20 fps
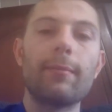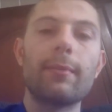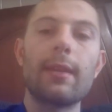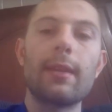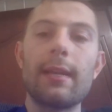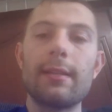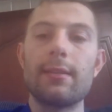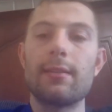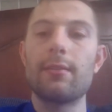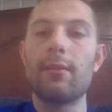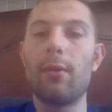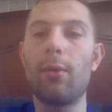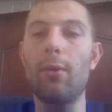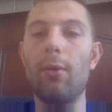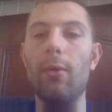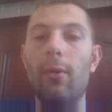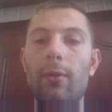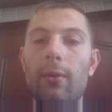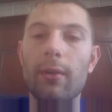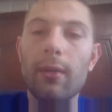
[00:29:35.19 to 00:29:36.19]
that's the
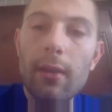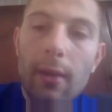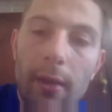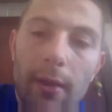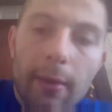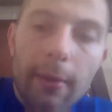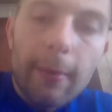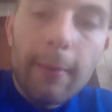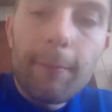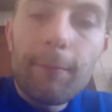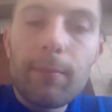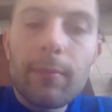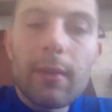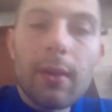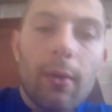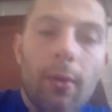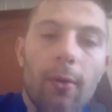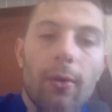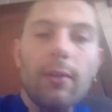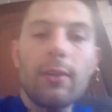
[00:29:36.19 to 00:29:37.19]
whole
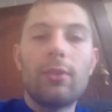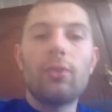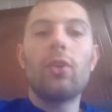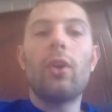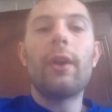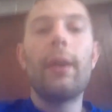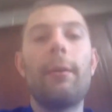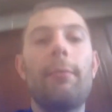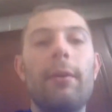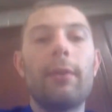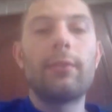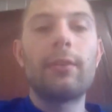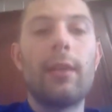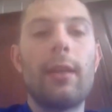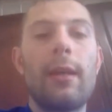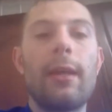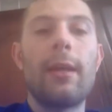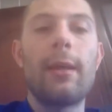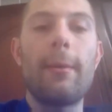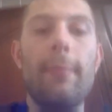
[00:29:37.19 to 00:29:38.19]
joy about
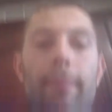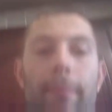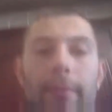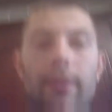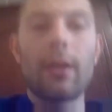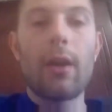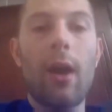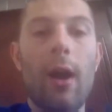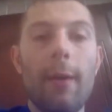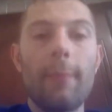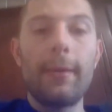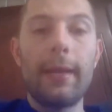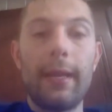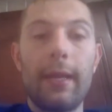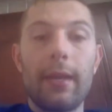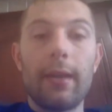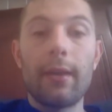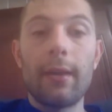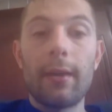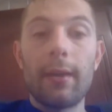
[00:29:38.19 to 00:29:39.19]
the
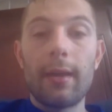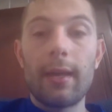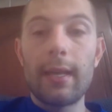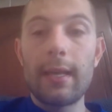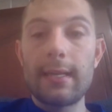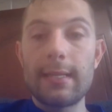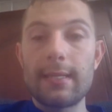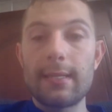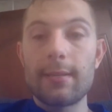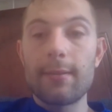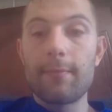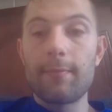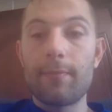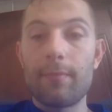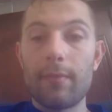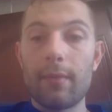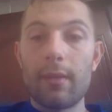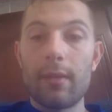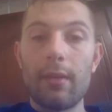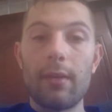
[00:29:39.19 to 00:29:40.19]
hobby is
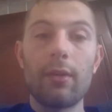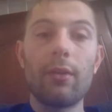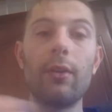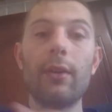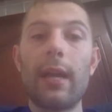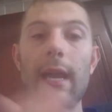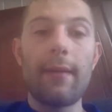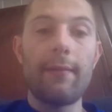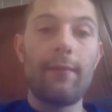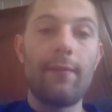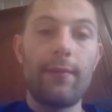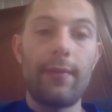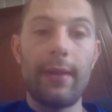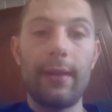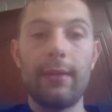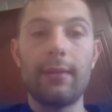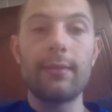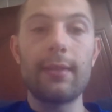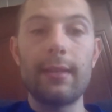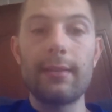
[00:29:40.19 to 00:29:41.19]
you're going to have
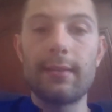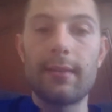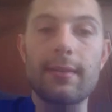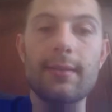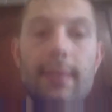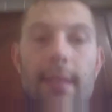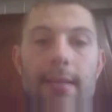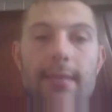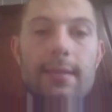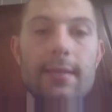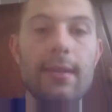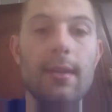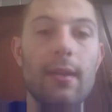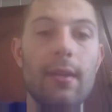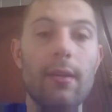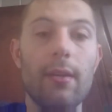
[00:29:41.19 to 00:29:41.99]
failures and success,